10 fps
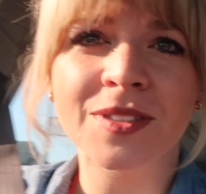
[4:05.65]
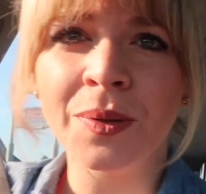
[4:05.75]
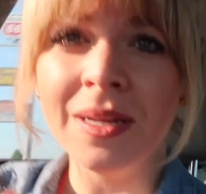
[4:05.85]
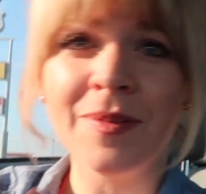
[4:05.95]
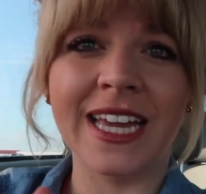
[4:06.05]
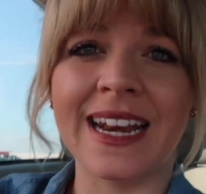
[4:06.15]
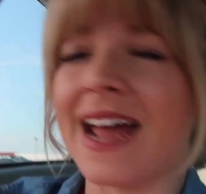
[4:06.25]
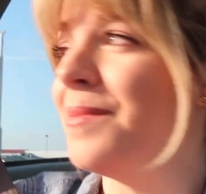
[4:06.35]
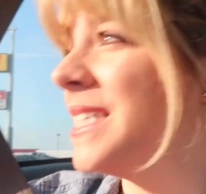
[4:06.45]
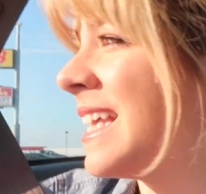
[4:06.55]
20-week
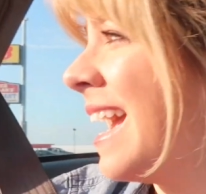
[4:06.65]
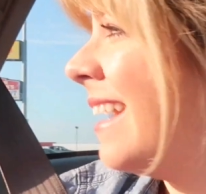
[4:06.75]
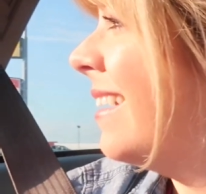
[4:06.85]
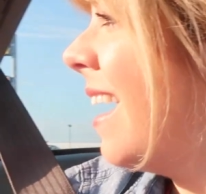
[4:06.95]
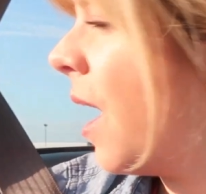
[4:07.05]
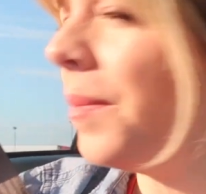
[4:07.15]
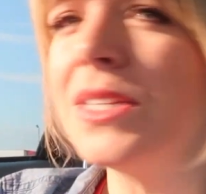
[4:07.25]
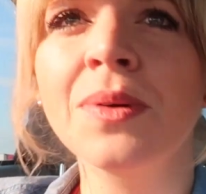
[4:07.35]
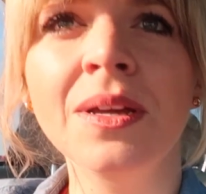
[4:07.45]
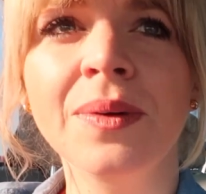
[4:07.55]
anatomy scan. I'll
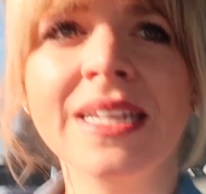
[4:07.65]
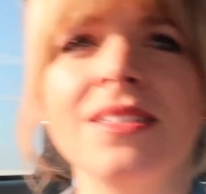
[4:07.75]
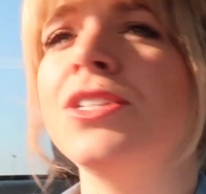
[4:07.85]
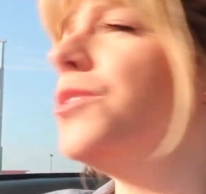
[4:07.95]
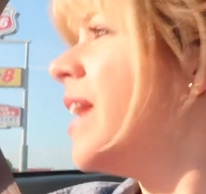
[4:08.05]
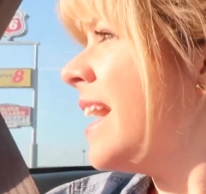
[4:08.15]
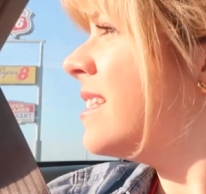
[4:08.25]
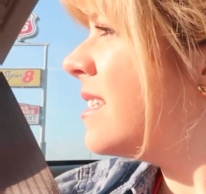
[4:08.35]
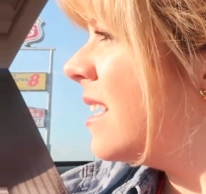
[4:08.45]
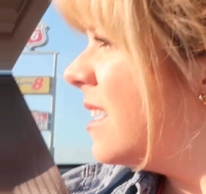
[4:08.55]
be 20 weeks in 2 days.